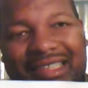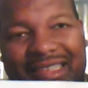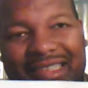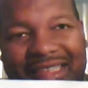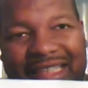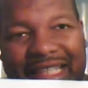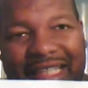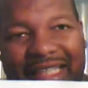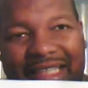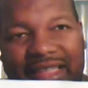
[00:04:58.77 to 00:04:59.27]

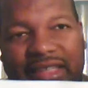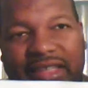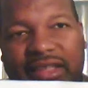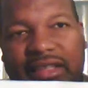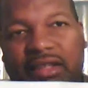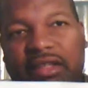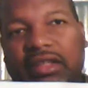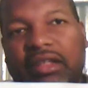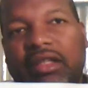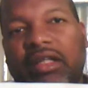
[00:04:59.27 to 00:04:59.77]

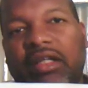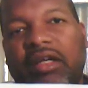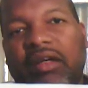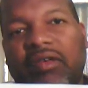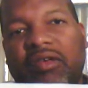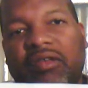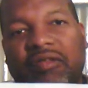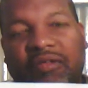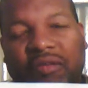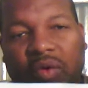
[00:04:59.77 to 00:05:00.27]
6,
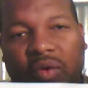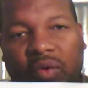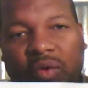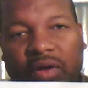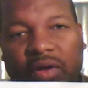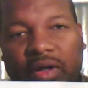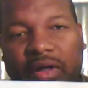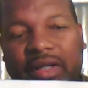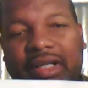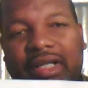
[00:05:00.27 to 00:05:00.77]

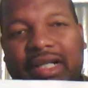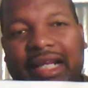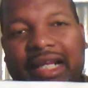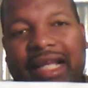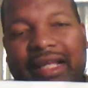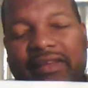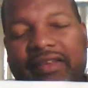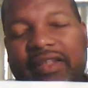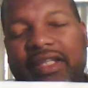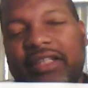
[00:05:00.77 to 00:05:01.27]
4,
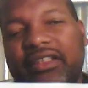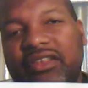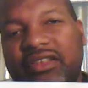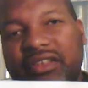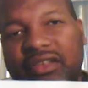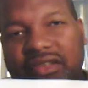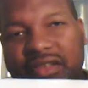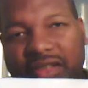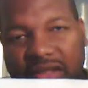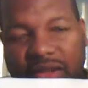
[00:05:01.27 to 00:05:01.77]
and then
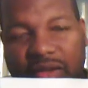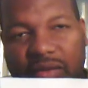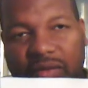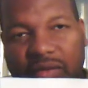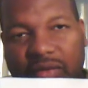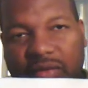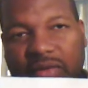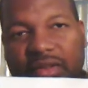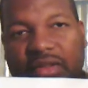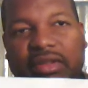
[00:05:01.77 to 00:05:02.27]
2.
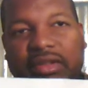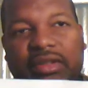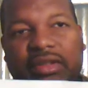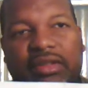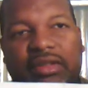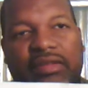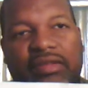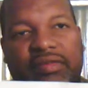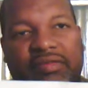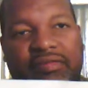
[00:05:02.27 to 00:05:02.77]

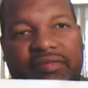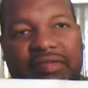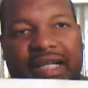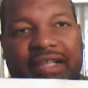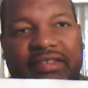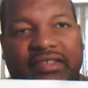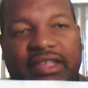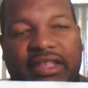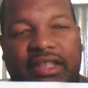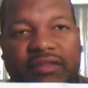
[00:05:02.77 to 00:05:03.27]

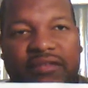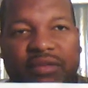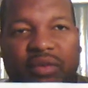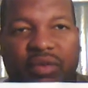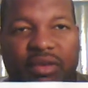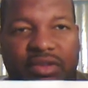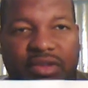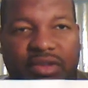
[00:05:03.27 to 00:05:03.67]
5, 6, 4,